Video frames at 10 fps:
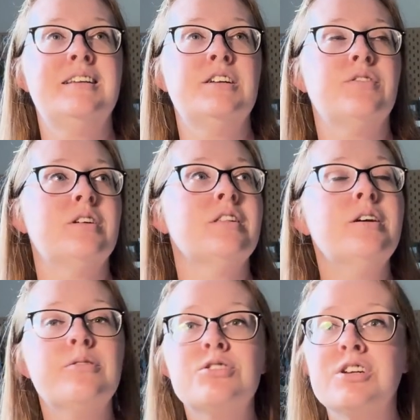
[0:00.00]
different
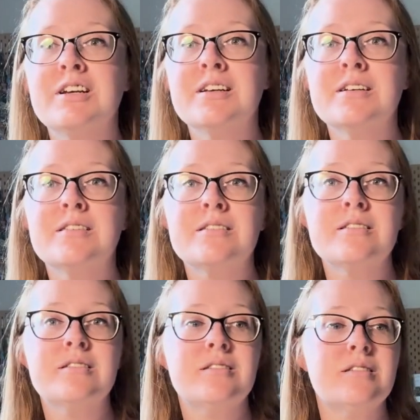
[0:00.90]

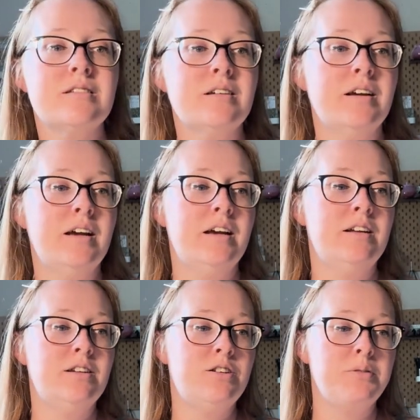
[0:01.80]
lotions,
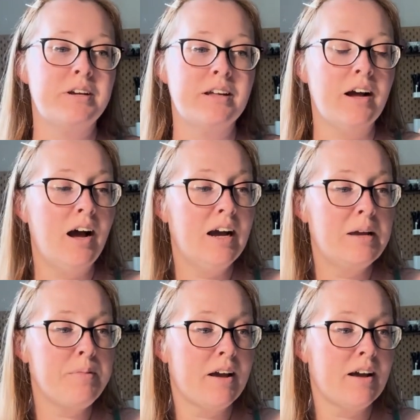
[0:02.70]
doing an
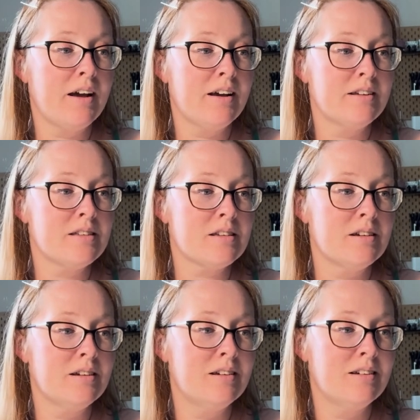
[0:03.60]
eye mask
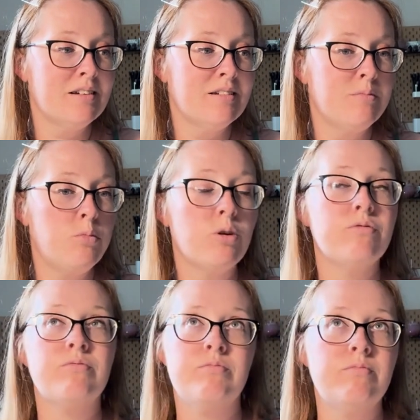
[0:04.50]
more
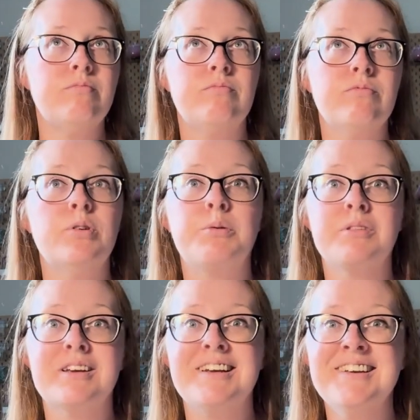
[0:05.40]

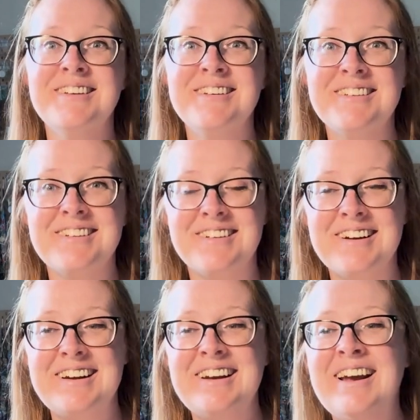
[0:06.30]
frequently. All
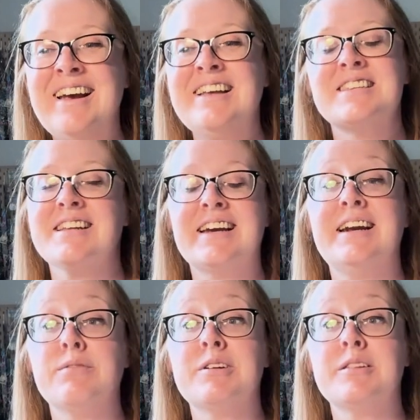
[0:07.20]
right. It's not like I
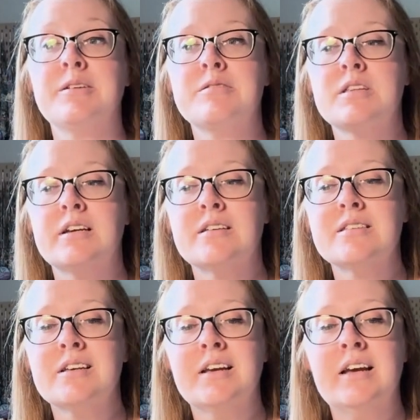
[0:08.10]
never did those
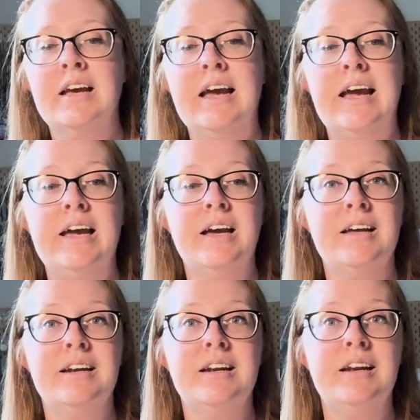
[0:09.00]
things.
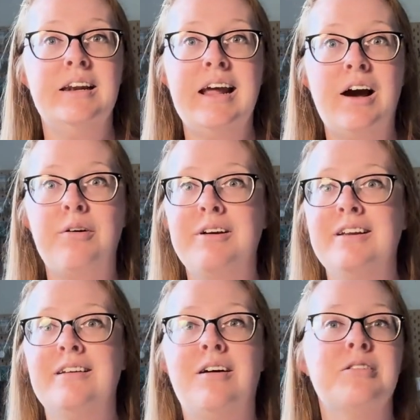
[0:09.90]
And now
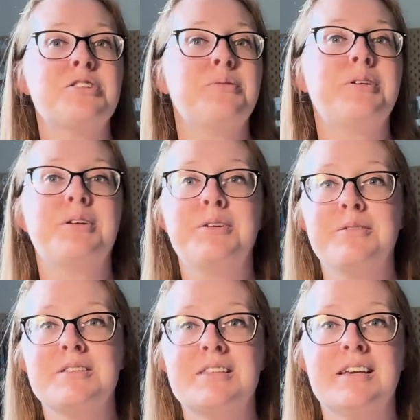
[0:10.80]
it also
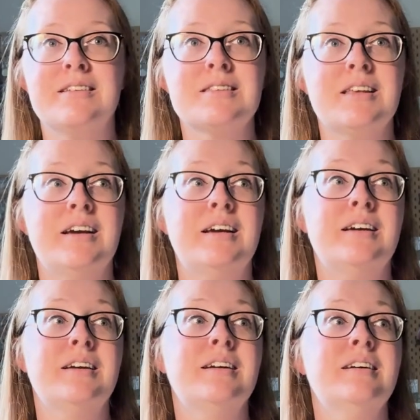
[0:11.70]
includes things
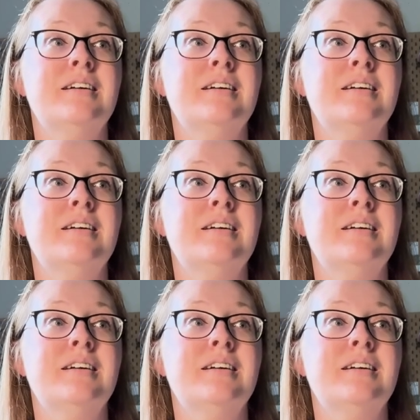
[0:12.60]
like